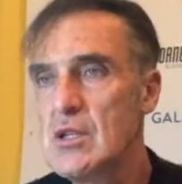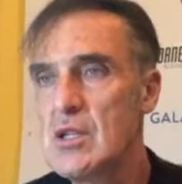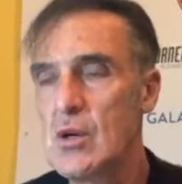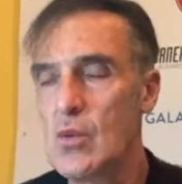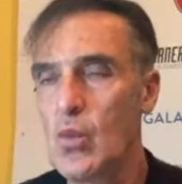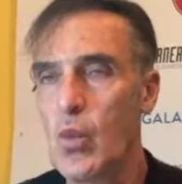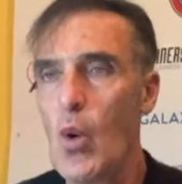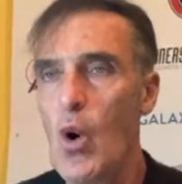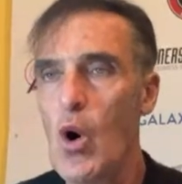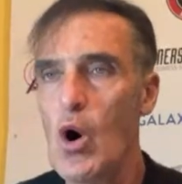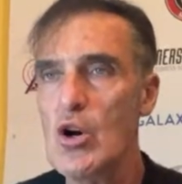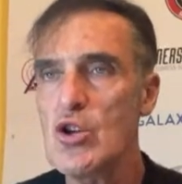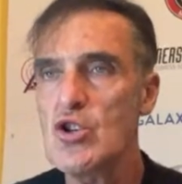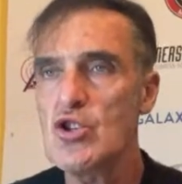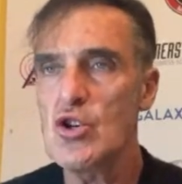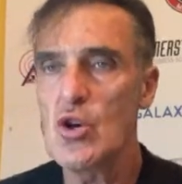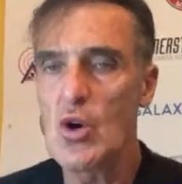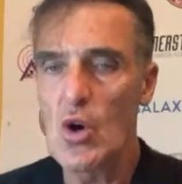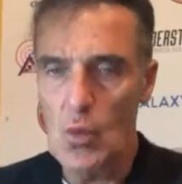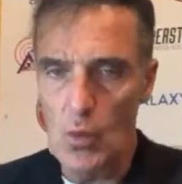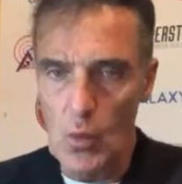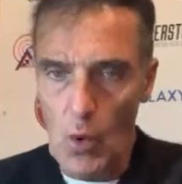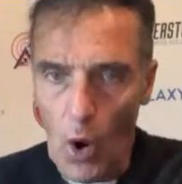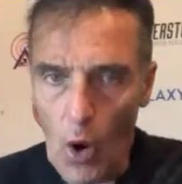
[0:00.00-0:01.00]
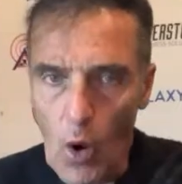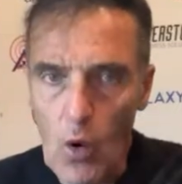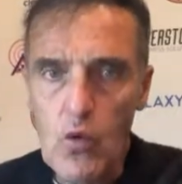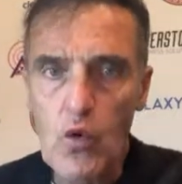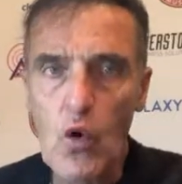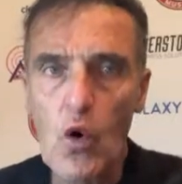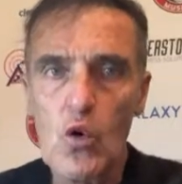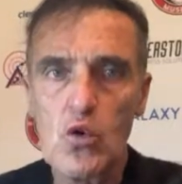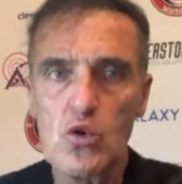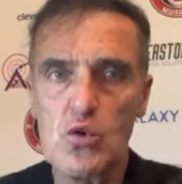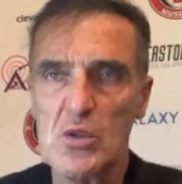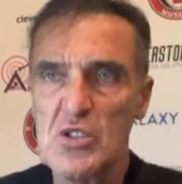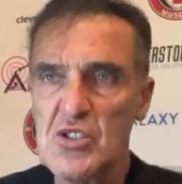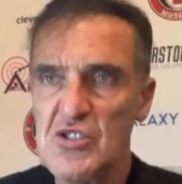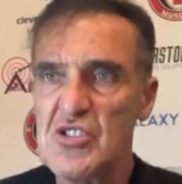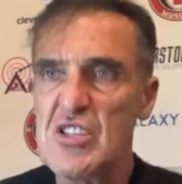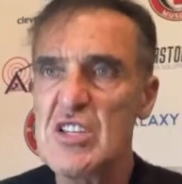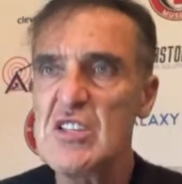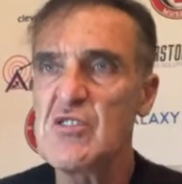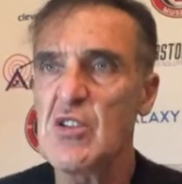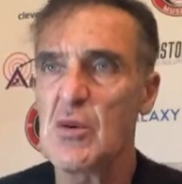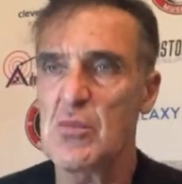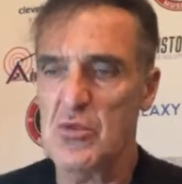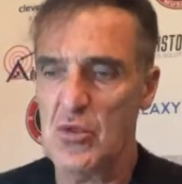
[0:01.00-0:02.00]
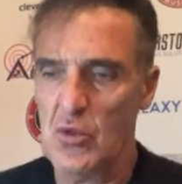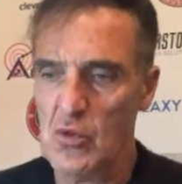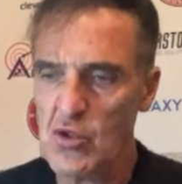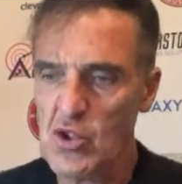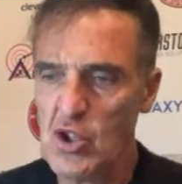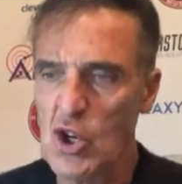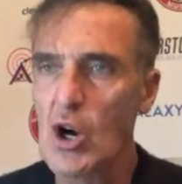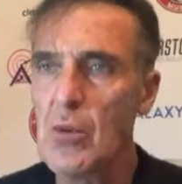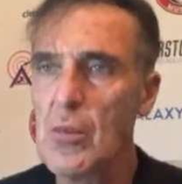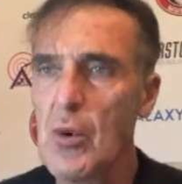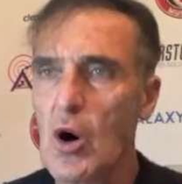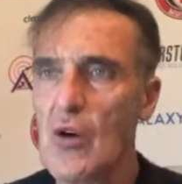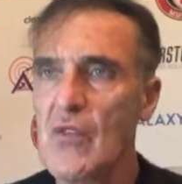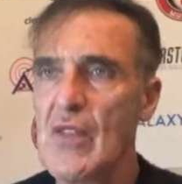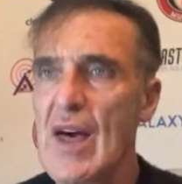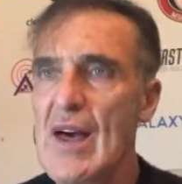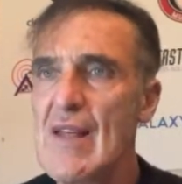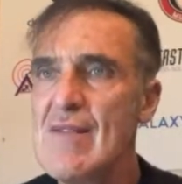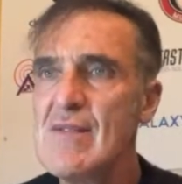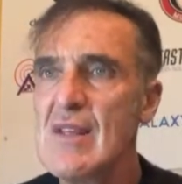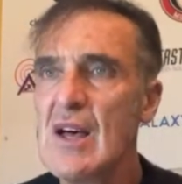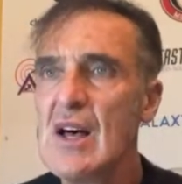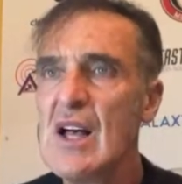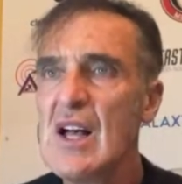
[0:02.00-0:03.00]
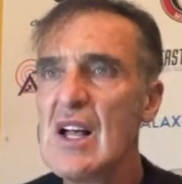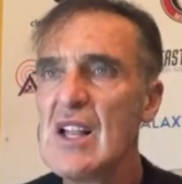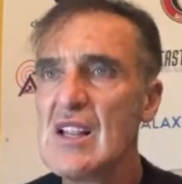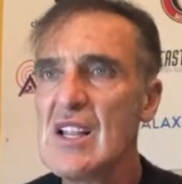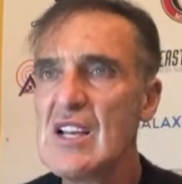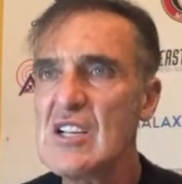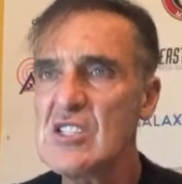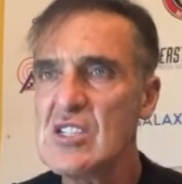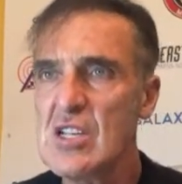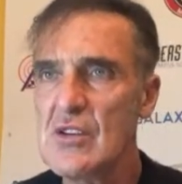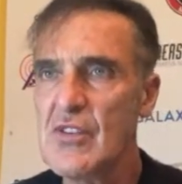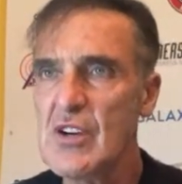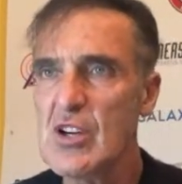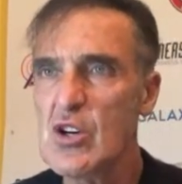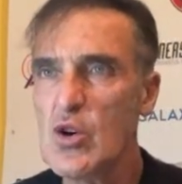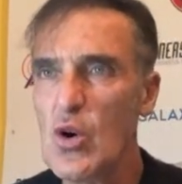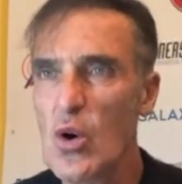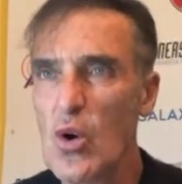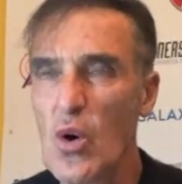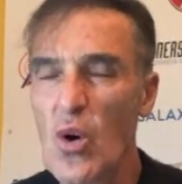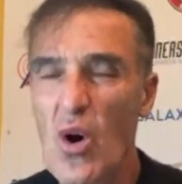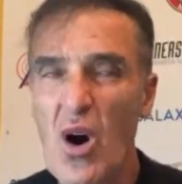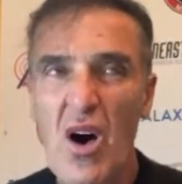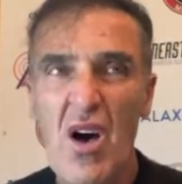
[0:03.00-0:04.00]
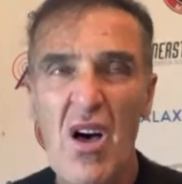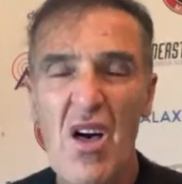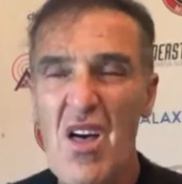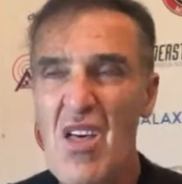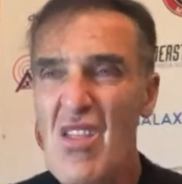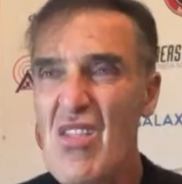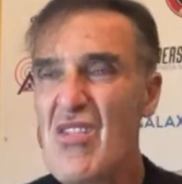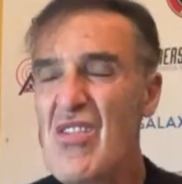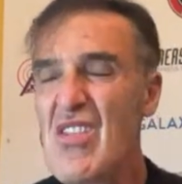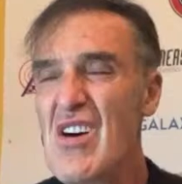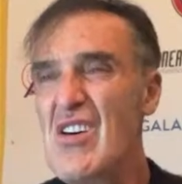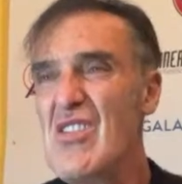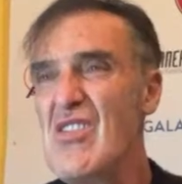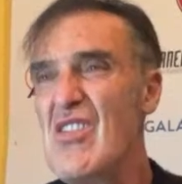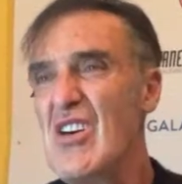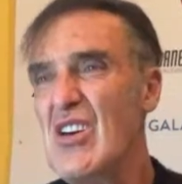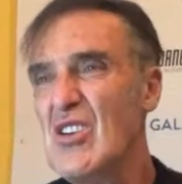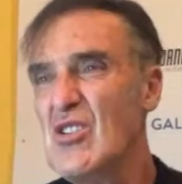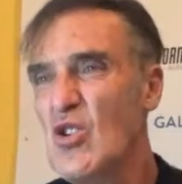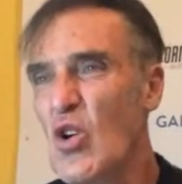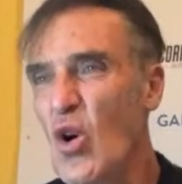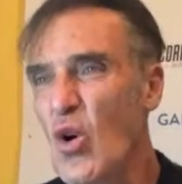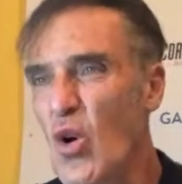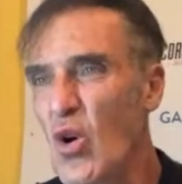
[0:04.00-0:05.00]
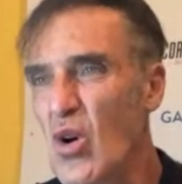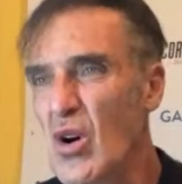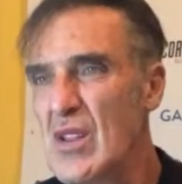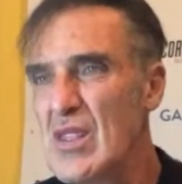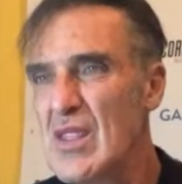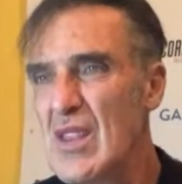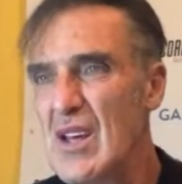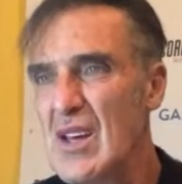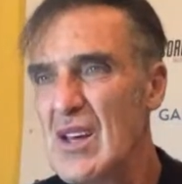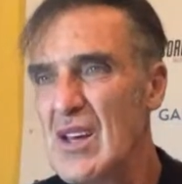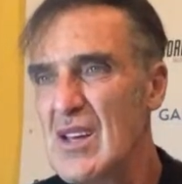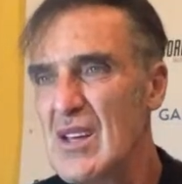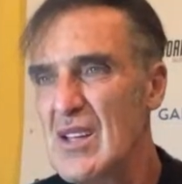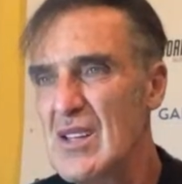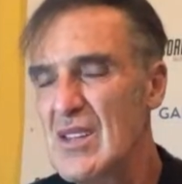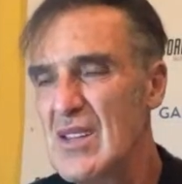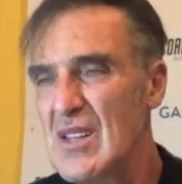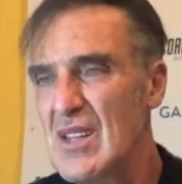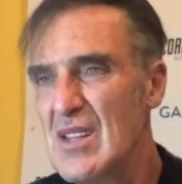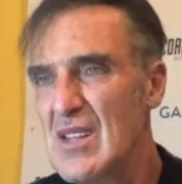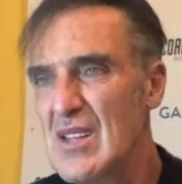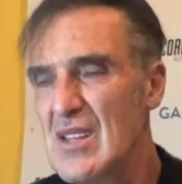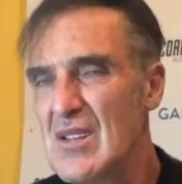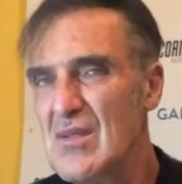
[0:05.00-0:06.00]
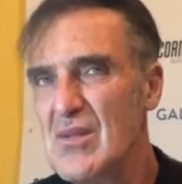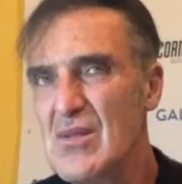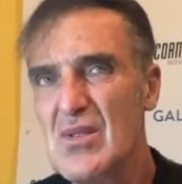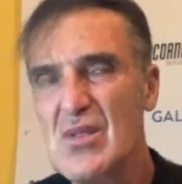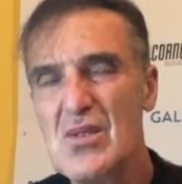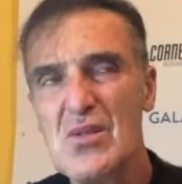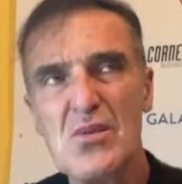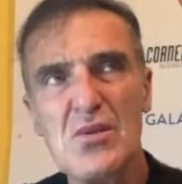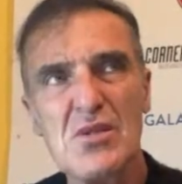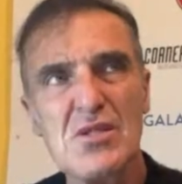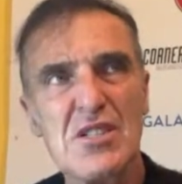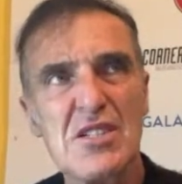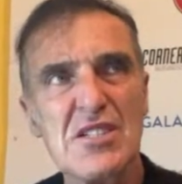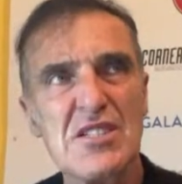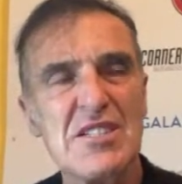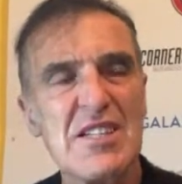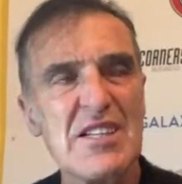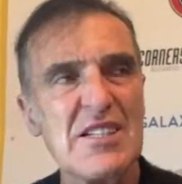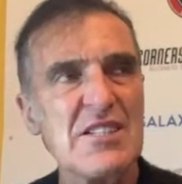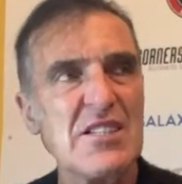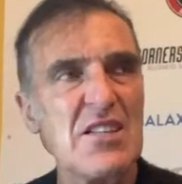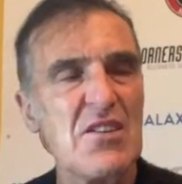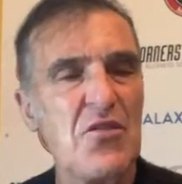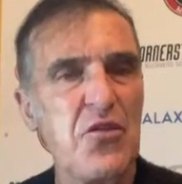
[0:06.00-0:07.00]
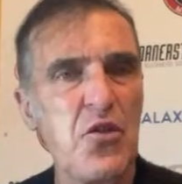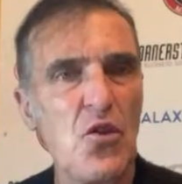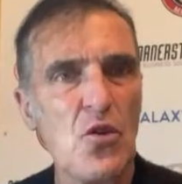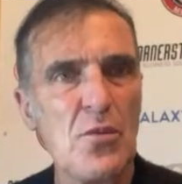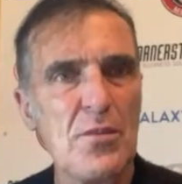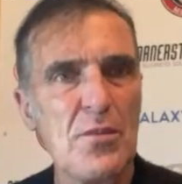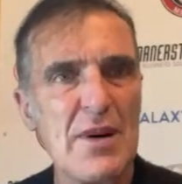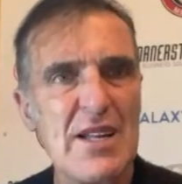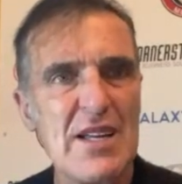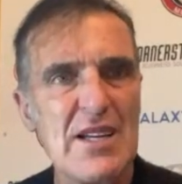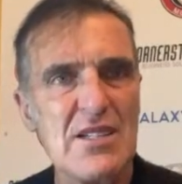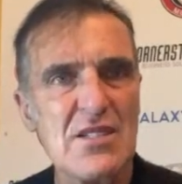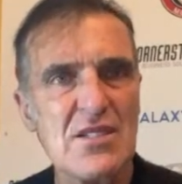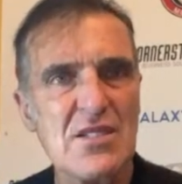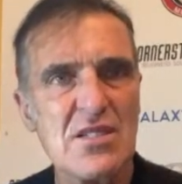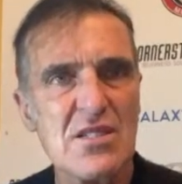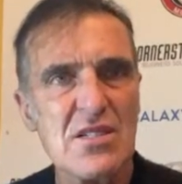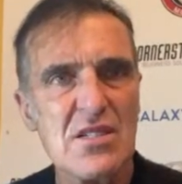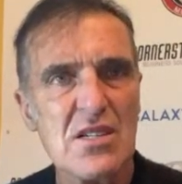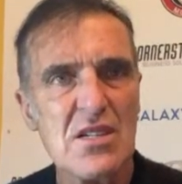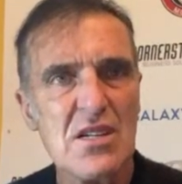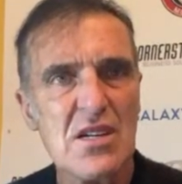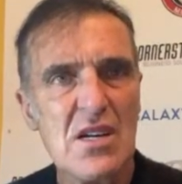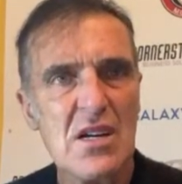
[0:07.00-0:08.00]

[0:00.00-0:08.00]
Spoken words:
to watch. We all rolled our sleeves up and thought, come on then, let's have a go. The goal in was it 64 minutes?